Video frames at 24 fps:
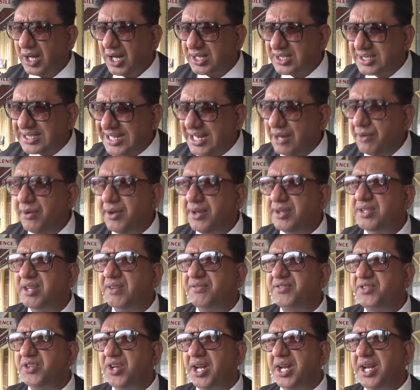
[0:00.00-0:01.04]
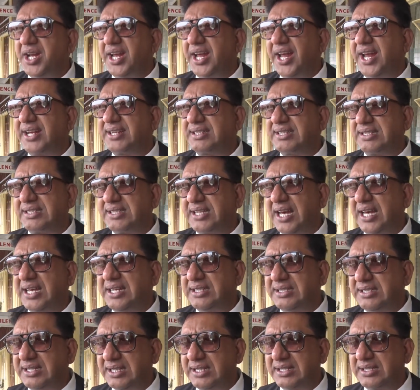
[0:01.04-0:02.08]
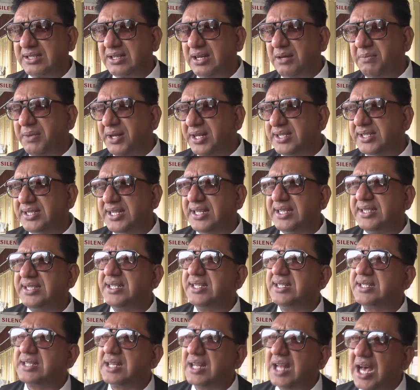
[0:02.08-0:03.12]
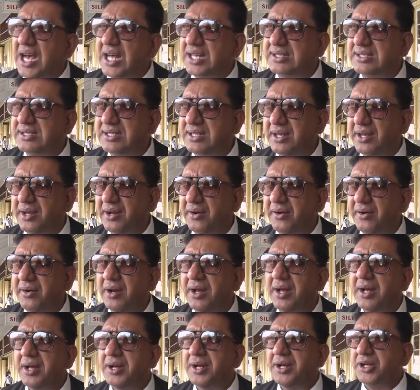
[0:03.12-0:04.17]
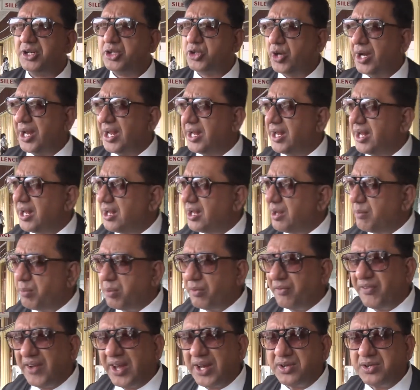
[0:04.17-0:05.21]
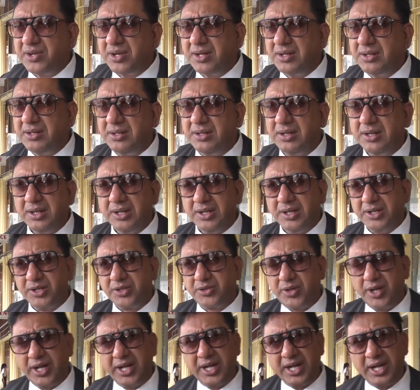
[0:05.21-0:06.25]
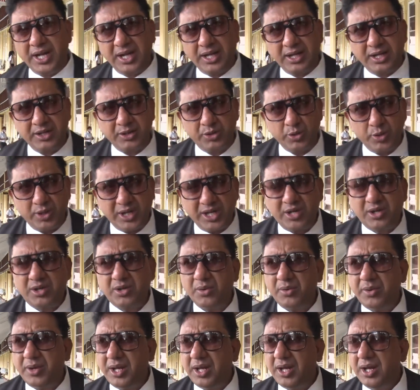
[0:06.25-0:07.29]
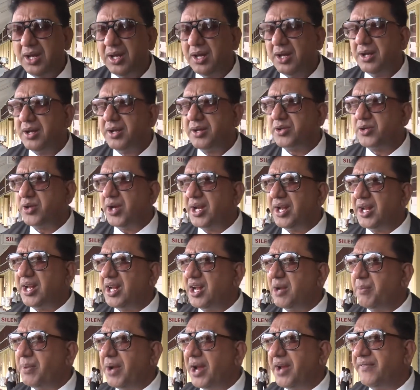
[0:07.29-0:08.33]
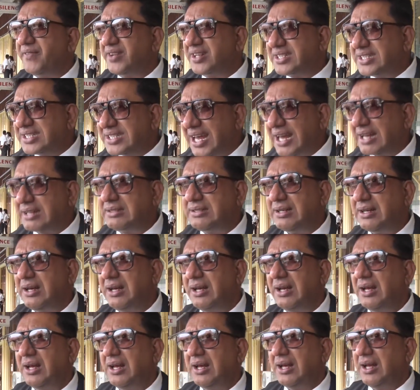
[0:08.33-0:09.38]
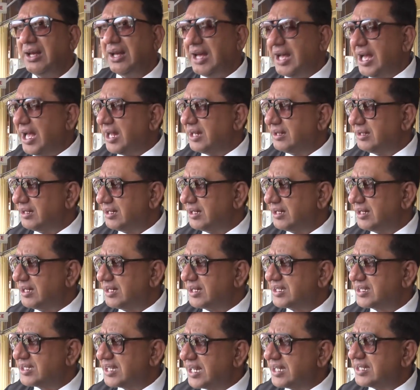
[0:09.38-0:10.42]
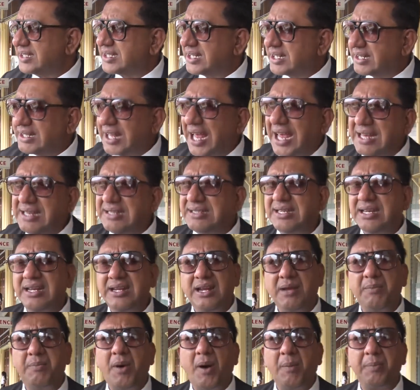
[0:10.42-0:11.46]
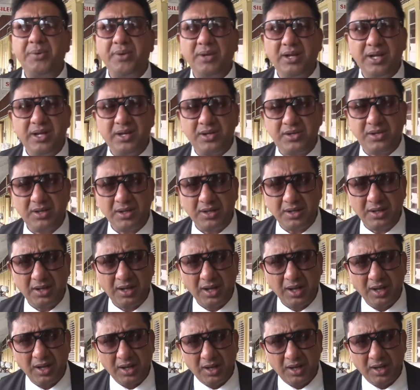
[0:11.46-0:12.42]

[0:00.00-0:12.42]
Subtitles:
a series of training exercises commencing since last year, training the profession, training the judiciary, training the private sector, and sensitizing the population